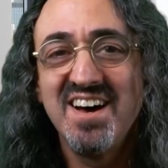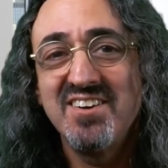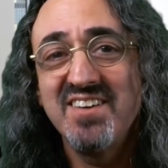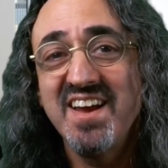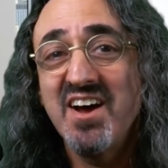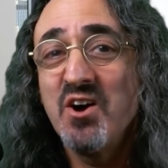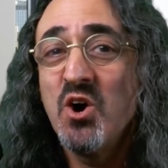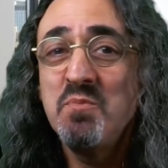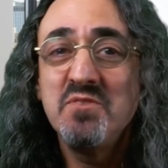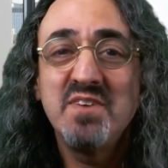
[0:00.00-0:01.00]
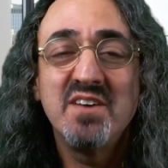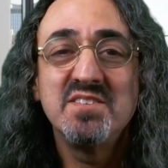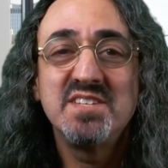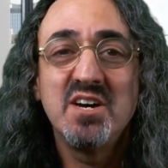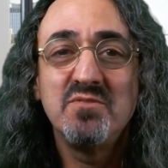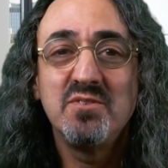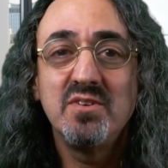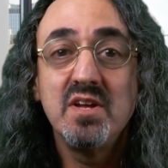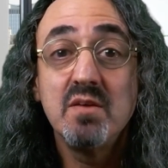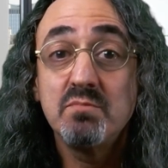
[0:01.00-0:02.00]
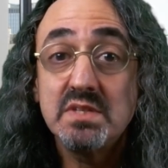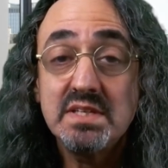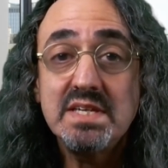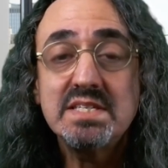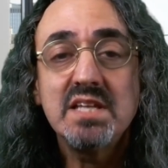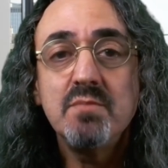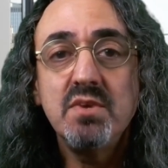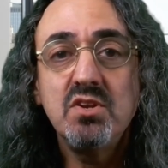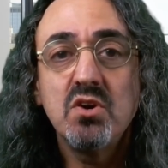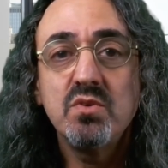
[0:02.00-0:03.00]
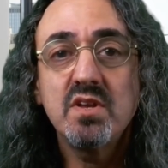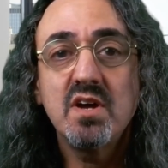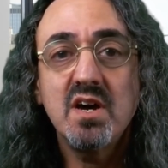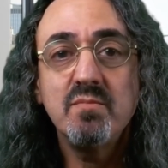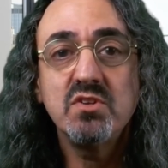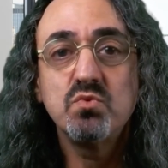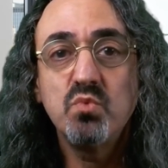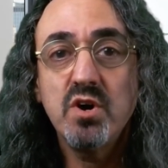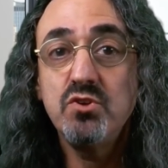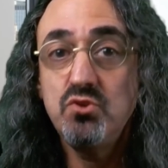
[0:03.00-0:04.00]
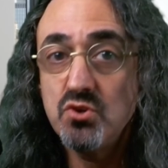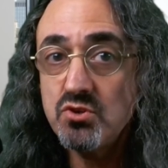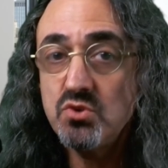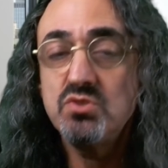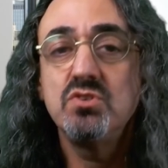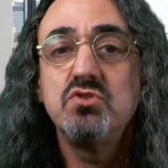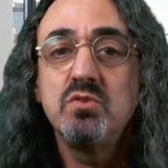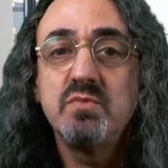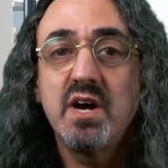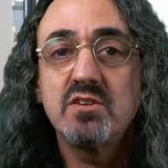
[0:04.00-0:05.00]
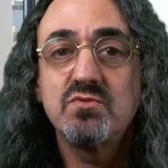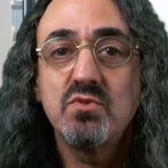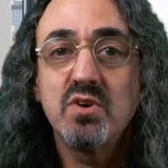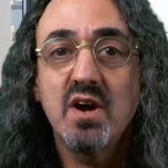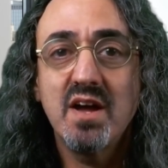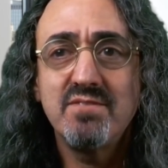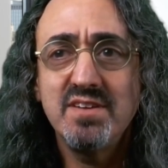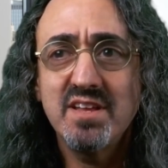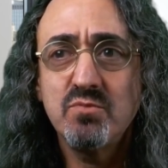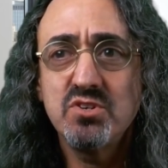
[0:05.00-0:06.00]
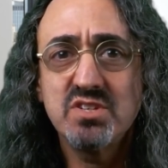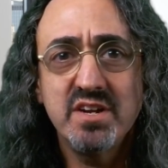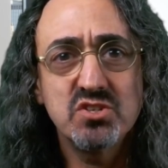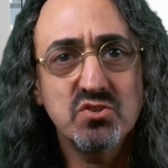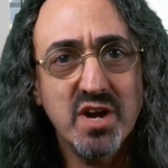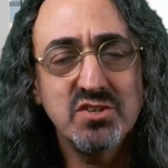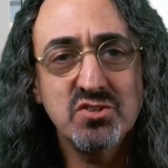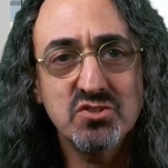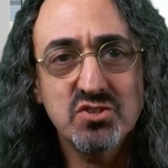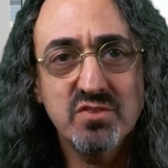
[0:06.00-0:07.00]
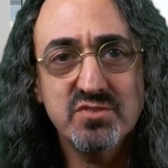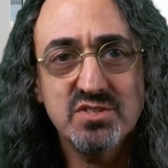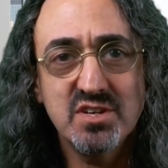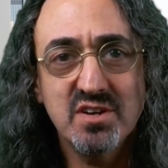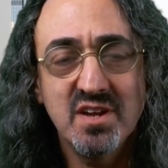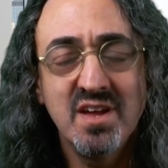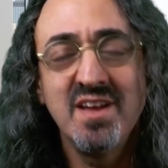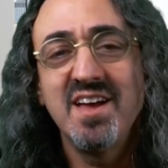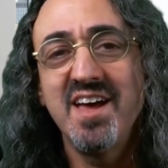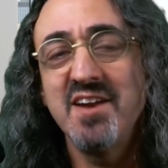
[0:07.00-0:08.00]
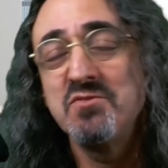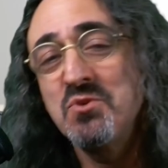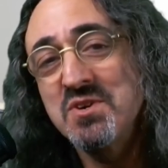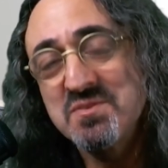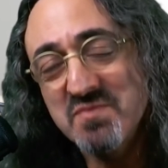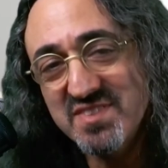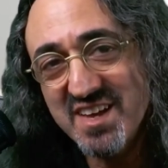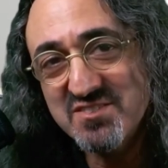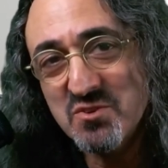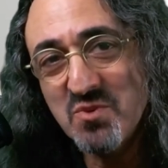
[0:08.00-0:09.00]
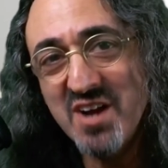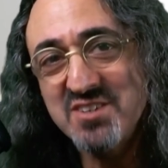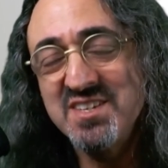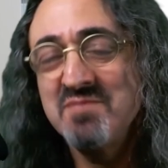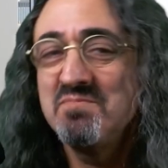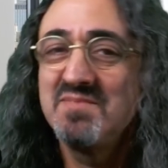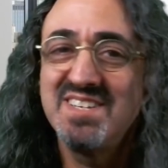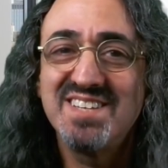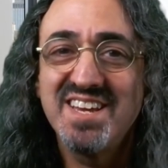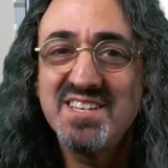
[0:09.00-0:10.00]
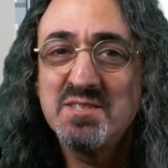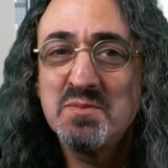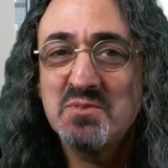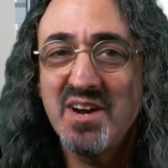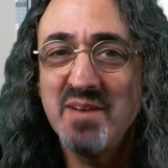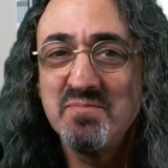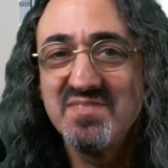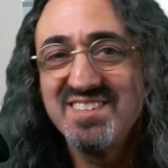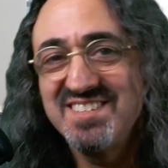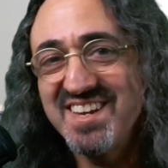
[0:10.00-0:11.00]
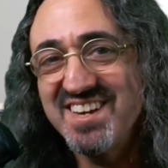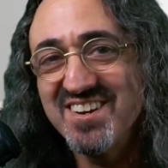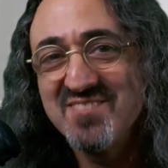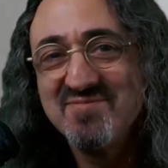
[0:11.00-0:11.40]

All right, I hope you found this helpful. Please let me know in the comments what you're using Zoom Docs for. I feel like we're just kind of scratching the surface here. And of course, thanks for watching. Please like and subscribe. Take care.